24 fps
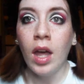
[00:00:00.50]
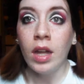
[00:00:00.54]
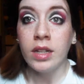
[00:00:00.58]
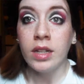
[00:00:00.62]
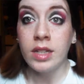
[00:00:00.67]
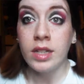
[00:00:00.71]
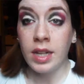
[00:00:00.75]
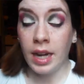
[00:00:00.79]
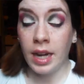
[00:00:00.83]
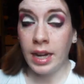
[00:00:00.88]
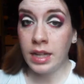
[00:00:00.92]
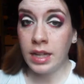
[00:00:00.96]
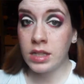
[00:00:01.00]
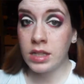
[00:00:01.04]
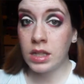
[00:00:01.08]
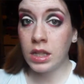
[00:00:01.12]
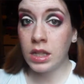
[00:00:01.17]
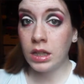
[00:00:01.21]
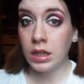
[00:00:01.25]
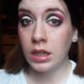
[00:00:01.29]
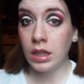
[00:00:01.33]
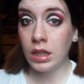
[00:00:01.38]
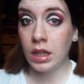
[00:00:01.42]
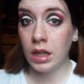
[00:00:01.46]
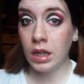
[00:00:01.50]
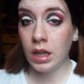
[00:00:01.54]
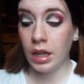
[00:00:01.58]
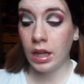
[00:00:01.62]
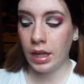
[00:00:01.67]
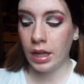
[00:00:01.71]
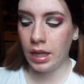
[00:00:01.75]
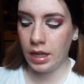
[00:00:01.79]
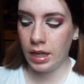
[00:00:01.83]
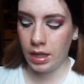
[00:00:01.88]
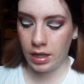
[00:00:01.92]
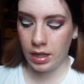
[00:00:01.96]
Today's look
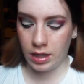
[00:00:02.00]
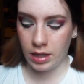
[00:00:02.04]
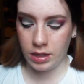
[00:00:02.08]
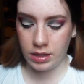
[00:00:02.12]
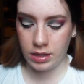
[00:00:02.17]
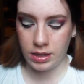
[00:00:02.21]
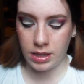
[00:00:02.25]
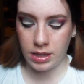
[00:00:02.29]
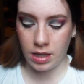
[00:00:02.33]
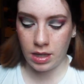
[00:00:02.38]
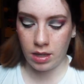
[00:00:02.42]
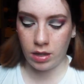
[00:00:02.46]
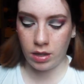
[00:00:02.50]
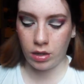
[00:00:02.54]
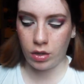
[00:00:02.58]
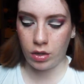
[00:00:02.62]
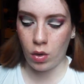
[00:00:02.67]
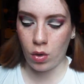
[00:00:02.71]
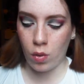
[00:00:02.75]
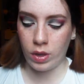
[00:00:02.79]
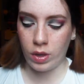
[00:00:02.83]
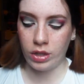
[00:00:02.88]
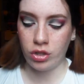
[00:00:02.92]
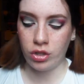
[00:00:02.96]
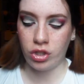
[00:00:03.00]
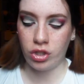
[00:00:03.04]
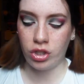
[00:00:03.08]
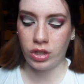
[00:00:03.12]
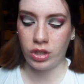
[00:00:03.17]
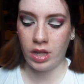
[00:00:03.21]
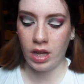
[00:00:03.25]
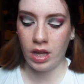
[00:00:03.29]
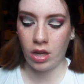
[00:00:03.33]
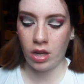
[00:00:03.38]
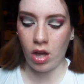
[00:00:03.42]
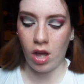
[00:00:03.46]
is going to
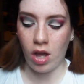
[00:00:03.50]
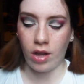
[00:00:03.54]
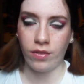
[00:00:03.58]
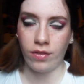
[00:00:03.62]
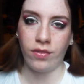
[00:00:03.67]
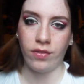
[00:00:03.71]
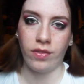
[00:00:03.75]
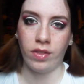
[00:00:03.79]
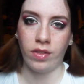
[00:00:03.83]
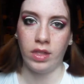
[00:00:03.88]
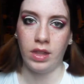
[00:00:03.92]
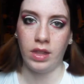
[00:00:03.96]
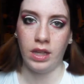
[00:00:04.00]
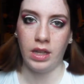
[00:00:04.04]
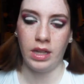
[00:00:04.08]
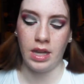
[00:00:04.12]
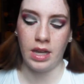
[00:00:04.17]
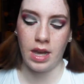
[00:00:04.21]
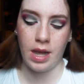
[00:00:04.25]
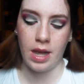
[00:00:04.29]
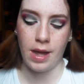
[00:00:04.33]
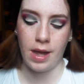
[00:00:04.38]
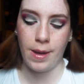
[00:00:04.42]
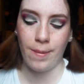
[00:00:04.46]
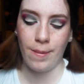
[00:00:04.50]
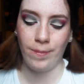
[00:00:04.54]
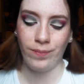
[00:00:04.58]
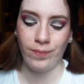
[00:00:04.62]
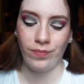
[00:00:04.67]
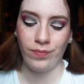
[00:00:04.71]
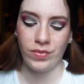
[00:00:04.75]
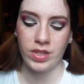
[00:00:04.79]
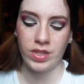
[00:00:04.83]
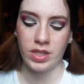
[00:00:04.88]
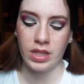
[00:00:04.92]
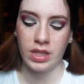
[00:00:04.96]
kick off the
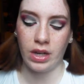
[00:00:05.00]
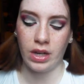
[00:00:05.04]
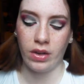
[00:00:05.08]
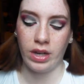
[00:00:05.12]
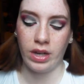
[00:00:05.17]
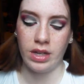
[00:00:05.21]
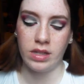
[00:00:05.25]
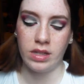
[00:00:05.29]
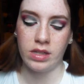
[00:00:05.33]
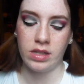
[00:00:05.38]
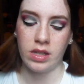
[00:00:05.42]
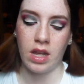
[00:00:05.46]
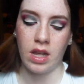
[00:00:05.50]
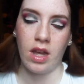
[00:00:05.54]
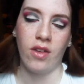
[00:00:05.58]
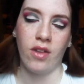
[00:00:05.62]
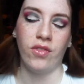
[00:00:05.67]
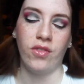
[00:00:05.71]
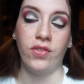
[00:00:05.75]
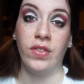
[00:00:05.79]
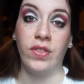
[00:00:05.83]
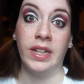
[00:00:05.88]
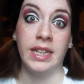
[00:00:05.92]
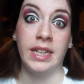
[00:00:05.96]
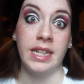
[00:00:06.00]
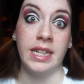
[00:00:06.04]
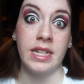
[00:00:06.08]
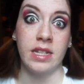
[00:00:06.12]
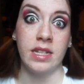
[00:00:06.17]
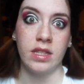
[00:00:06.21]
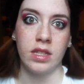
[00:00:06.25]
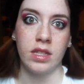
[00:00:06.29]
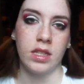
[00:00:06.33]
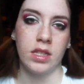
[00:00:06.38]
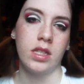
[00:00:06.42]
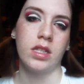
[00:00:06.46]
series of
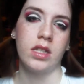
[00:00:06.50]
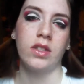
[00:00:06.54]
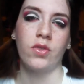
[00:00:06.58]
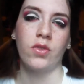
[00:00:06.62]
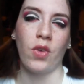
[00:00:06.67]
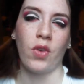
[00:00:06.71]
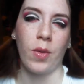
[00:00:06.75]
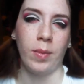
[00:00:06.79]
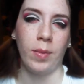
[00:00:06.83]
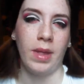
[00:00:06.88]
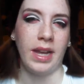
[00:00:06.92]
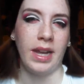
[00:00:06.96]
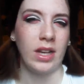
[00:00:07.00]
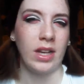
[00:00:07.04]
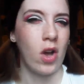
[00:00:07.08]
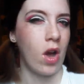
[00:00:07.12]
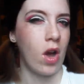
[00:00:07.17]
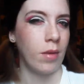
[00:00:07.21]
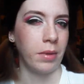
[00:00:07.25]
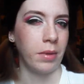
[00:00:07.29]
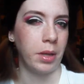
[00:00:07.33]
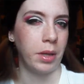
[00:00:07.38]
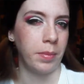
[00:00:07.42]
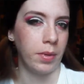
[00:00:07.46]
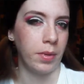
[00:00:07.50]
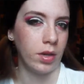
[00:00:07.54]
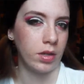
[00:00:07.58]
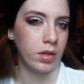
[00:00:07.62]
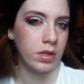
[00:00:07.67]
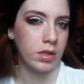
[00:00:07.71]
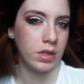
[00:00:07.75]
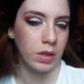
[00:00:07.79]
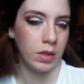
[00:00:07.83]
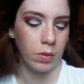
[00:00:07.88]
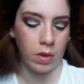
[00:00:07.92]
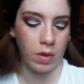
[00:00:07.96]
villains from like comic
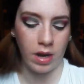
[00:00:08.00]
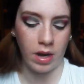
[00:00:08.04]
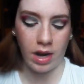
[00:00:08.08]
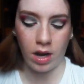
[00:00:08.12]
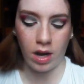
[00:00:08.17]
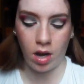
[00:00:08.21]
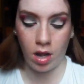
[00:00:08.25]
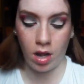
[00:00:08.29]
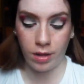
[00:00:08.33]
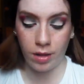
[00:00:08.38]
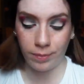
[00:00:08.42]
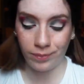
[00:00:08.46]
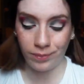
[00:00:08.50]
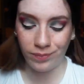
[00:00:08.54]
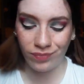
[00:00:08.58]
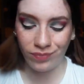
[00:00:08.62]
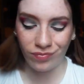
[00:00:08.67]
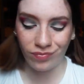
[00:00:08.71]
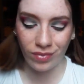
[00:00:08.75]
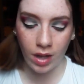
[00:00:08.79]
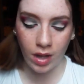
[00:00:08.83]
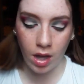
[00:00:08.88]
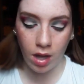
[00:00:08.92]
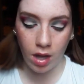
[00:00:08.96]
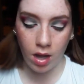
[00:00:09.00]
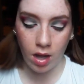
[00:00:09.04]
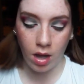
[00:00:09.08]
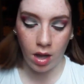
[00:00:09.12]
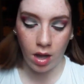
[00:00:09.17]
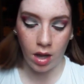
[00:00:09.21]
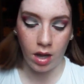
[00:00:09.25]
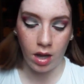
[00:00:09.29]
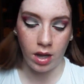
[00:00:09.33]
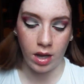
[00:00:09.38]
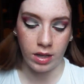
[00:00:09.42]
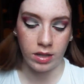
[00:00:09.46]
books and whatnot.
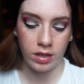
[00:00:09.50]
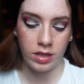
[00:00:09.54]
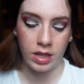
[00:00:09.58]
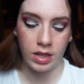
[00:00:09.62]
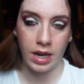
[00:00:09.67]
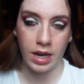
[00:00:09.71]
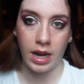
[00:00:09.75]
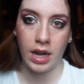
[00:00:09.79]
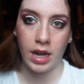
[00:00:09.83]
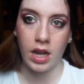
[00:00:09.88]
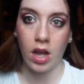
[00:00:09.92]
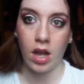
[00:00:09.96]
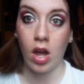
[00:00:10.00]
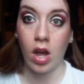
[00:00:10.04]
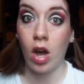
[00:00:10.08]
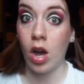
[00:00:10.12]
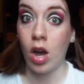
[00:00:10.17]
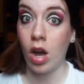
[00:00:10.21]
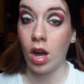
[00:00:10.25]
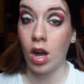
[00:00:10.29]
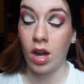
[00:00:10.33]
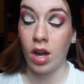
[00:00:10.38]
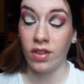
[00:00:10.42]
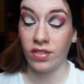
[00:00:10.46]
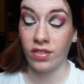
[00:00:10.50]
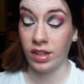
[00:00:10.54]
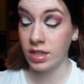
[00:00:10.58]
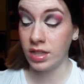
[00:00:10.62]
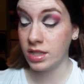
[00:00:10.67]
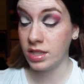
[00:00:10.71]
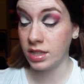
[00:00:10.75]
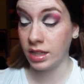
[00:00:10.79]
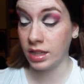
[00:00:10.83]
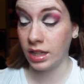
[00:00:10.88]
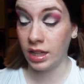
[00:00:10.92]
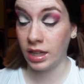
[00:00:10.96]
Today,
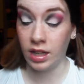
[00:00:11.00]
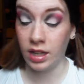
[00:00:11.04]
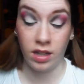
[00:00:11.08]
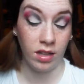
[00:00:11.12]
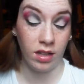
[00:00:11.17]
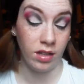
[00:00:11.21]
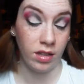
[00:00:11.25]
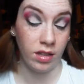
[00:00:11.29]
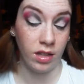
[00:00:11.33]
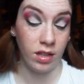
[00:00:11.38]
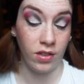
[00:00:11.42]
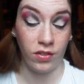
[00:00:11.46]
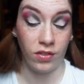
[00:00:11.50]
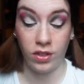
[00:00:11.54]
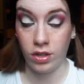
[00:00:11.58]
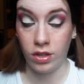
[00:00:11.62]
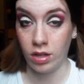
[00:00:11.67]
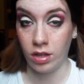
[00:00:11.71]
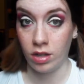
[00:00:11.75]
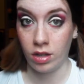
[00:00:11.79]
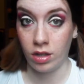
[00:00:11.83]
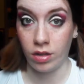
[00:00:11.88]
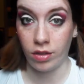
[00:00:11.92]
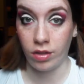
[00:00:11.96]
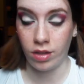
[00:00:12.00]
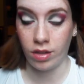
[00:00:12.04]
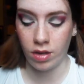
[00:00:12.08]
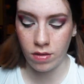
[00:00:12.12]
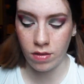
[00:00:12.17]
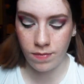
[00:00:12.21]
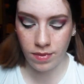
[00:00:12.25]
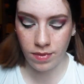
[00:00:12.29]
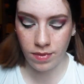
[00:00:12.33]
obviously, if you didn't know though,